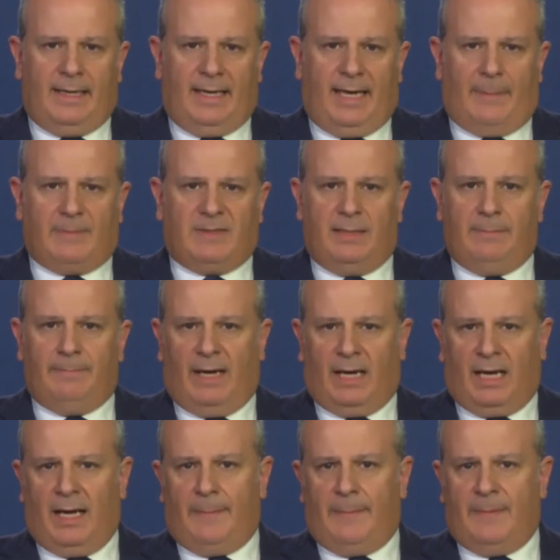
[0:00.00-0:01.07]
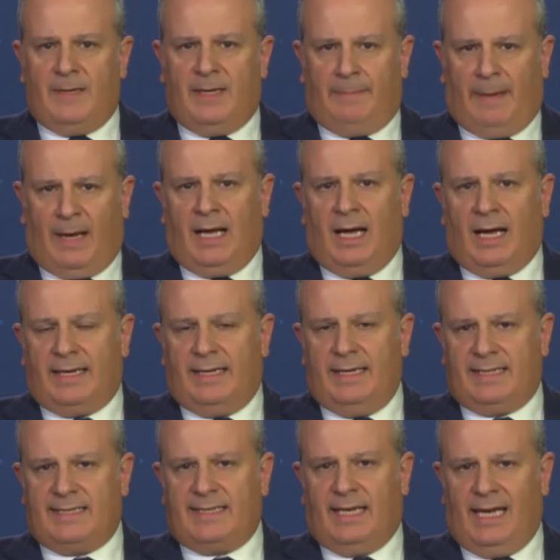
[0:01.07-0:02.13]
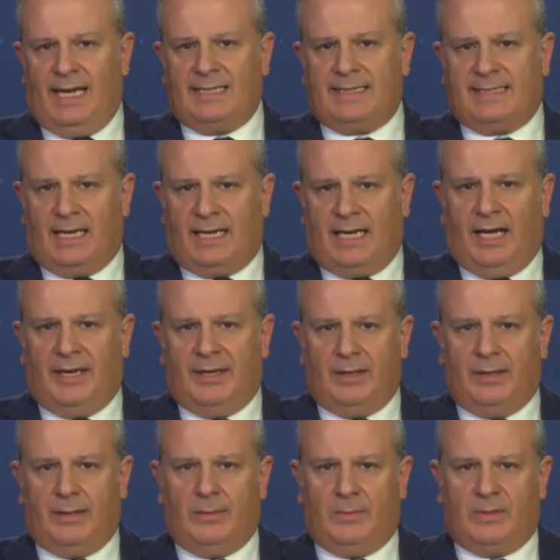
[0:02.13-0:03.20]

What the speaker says: Captain Barak Yisrael Sagan